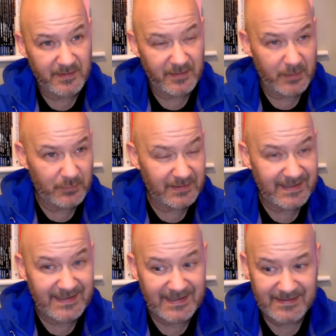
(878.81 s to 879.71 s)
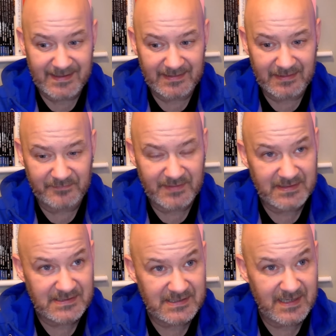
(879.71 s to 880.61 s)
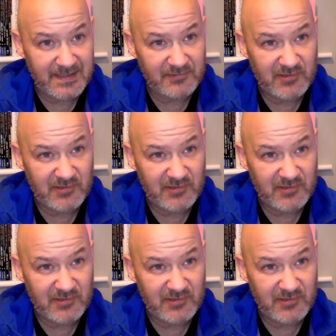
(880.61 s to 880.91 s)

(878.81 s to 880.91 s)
He was linking down left hand side,